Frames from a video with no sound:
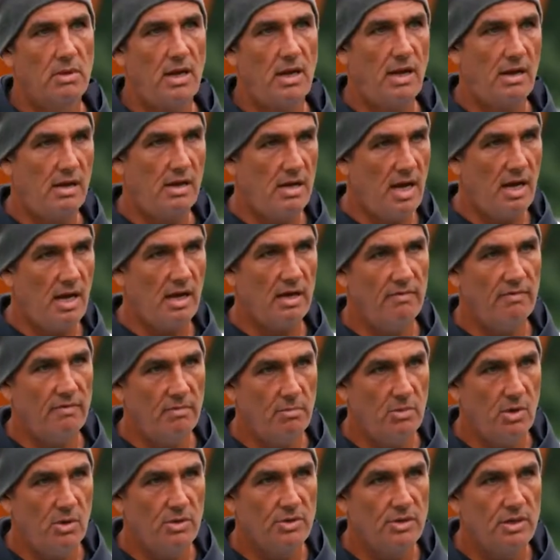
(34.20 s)
that negative
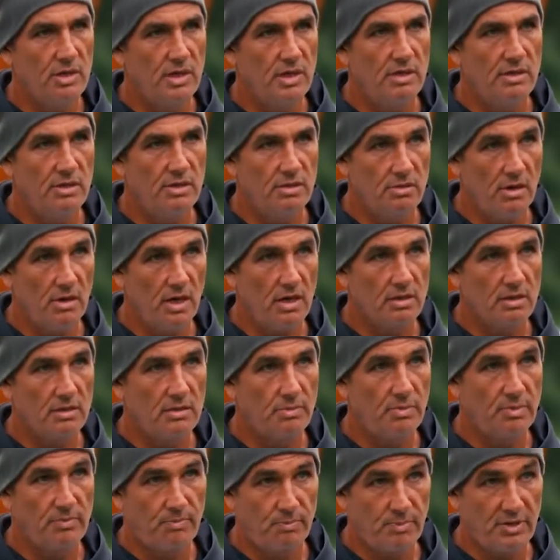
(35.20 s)
emotion into drugs
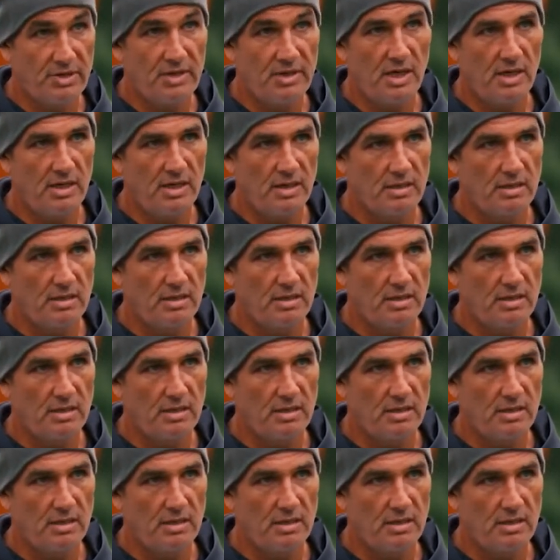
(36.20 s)
presented